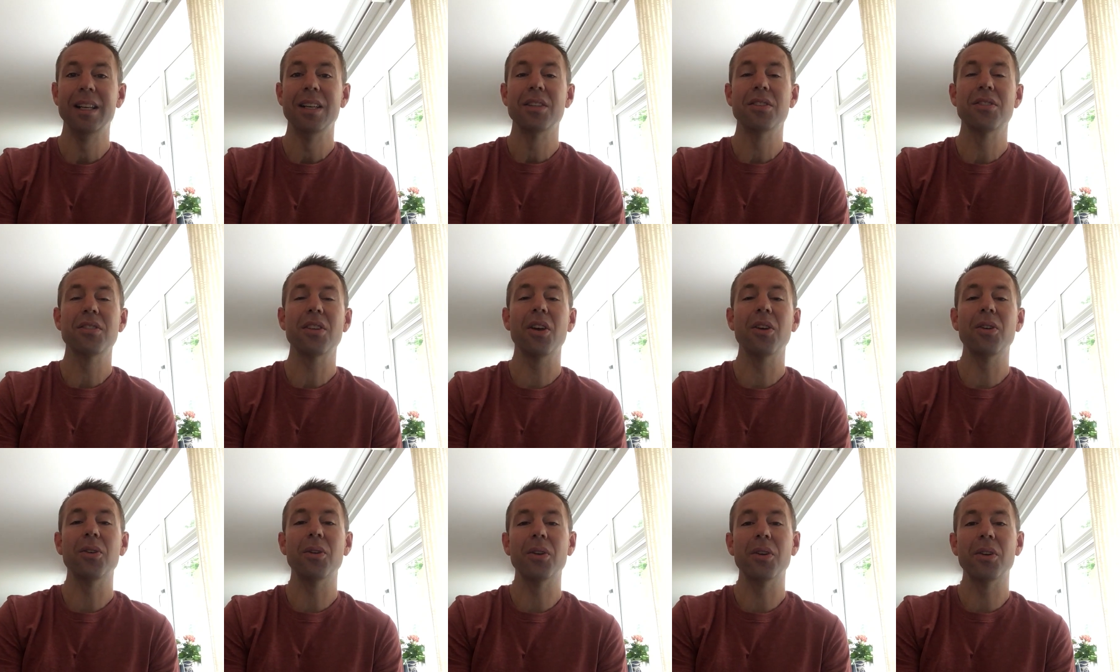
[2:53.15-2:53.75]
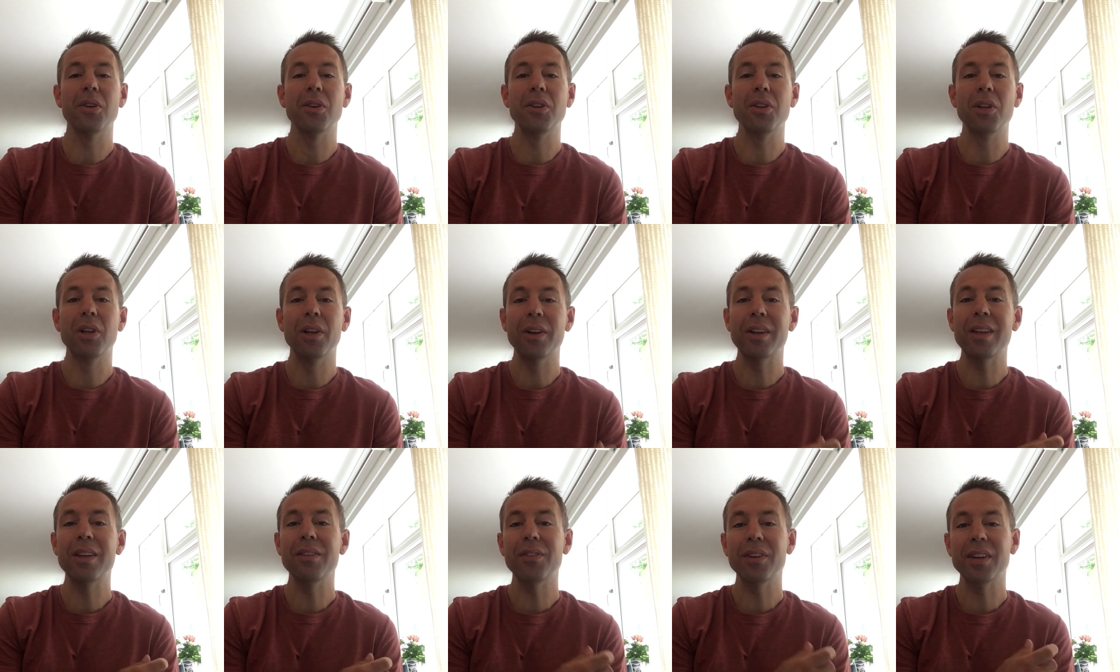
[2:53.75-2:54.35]
So you're
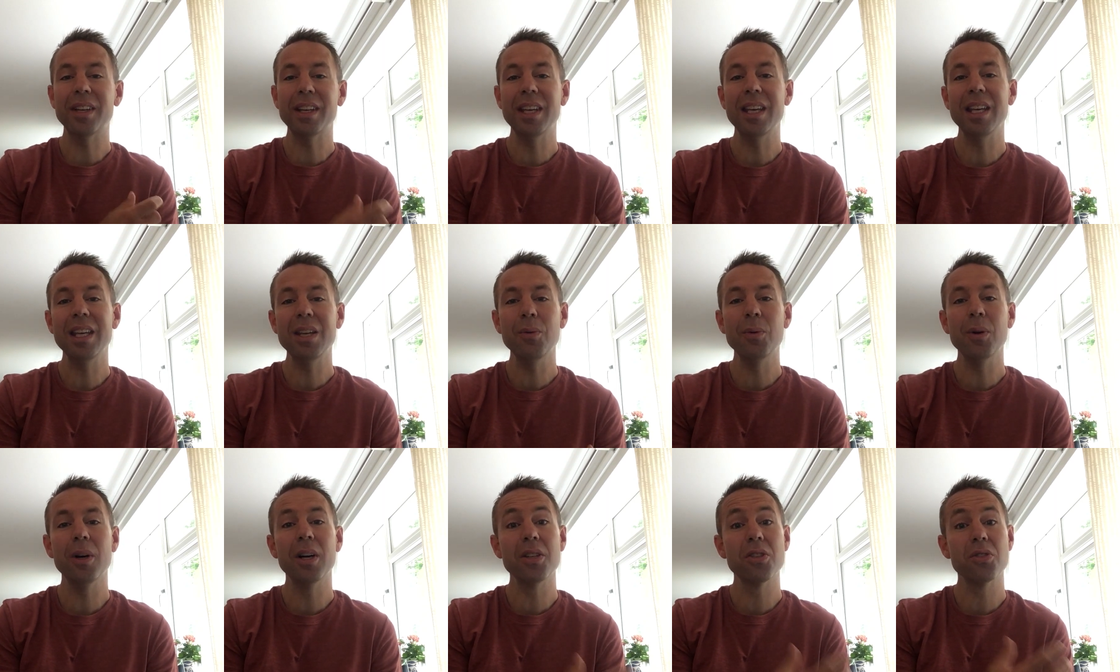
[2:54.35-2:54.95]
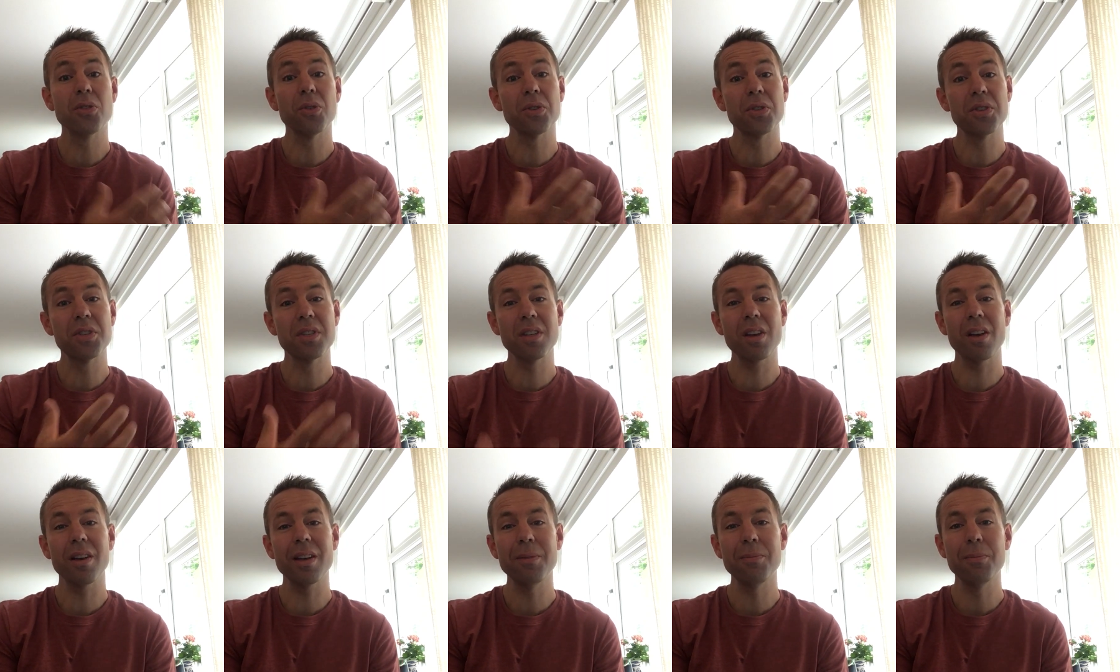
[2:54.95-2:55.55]
looking for keywords or
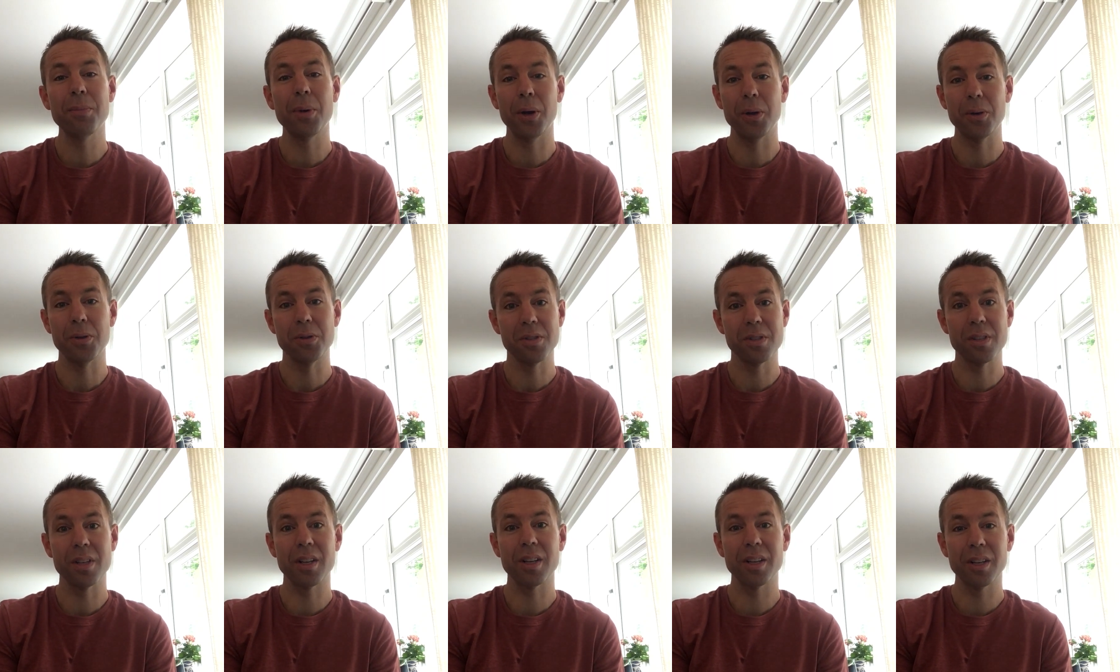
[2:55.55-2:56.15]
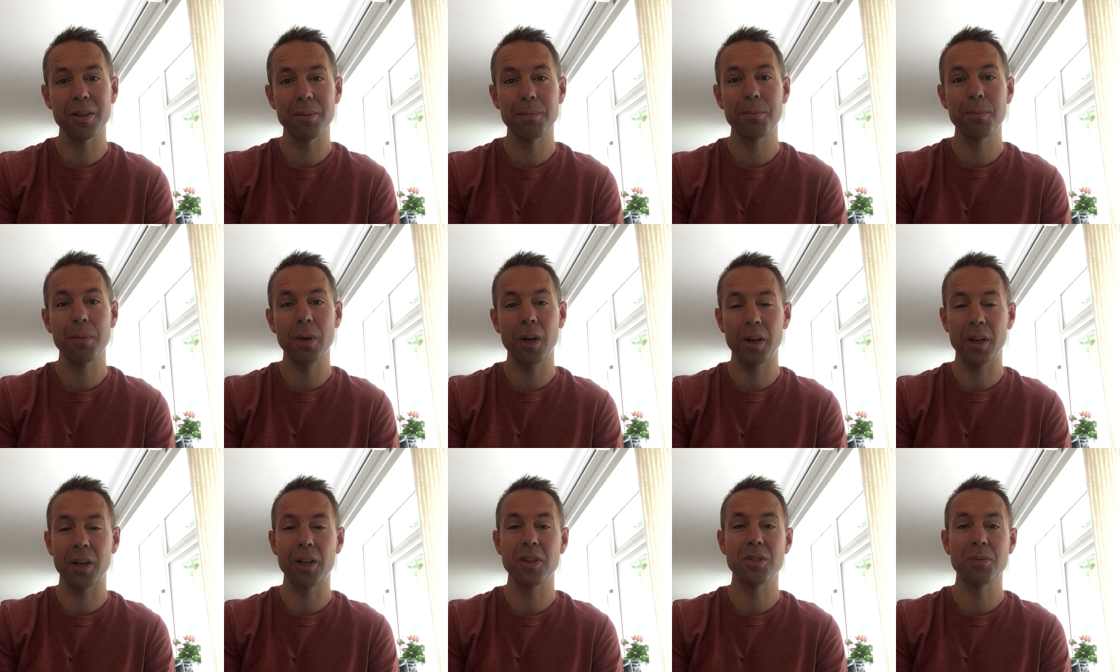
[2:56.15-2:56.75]
signposts that
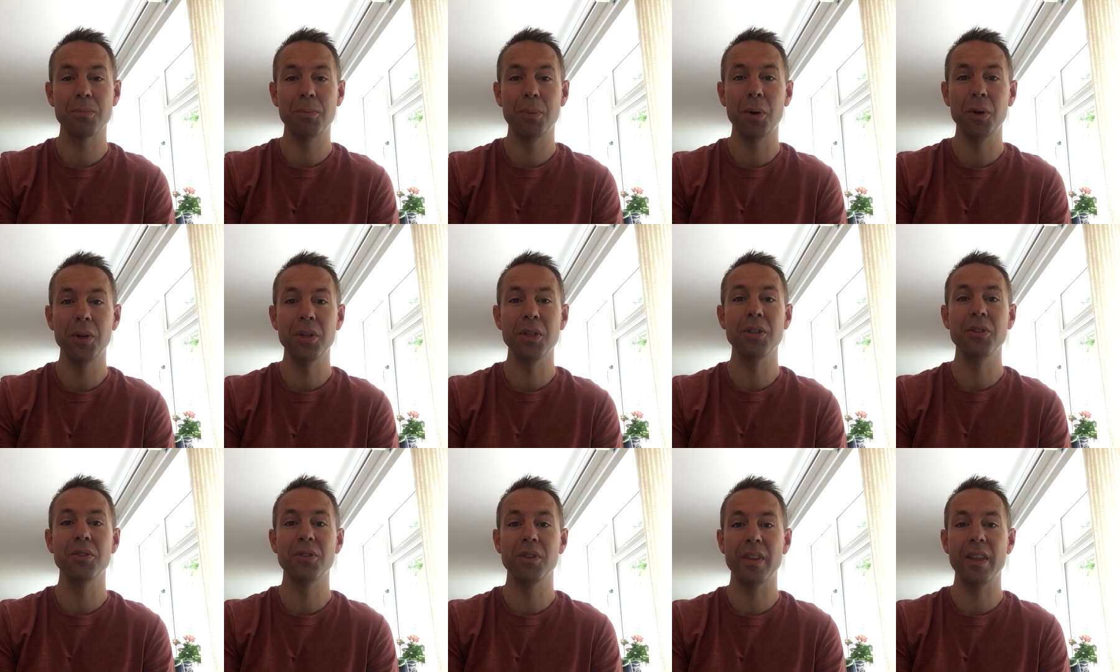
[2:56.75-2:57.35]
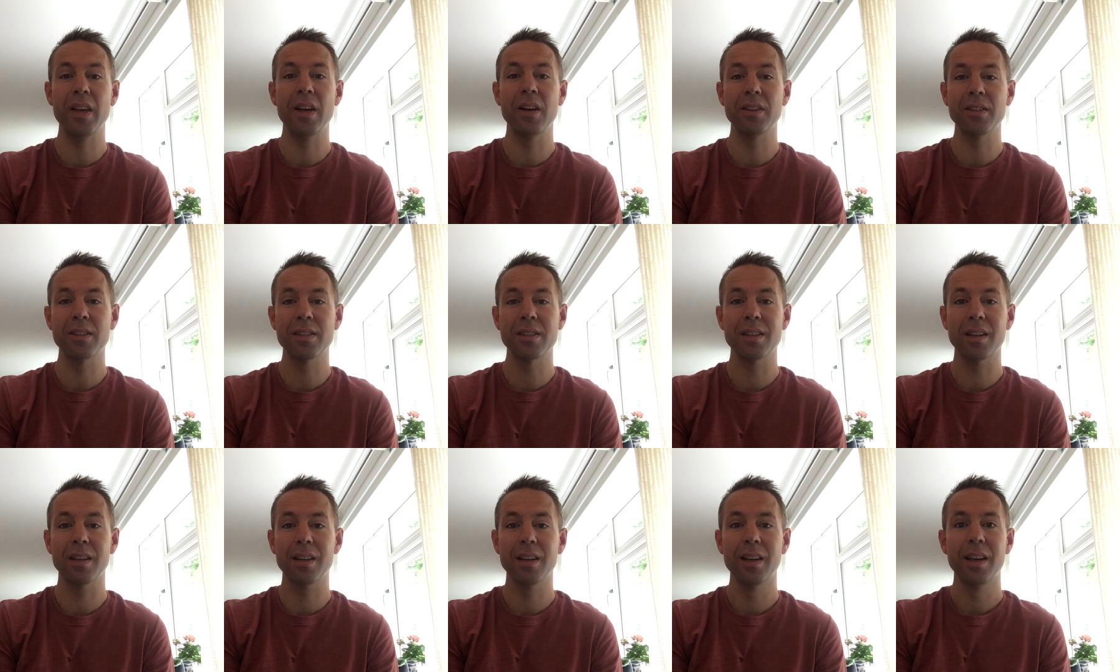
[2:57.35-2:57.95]
are going to point you to the
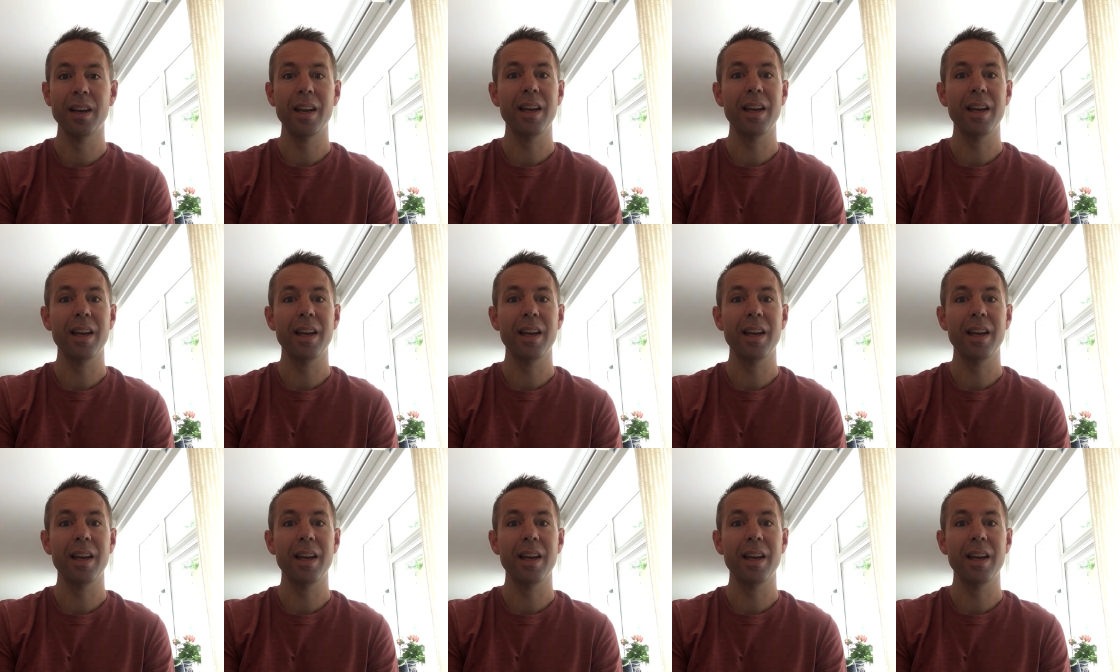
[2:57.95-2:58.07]
answer.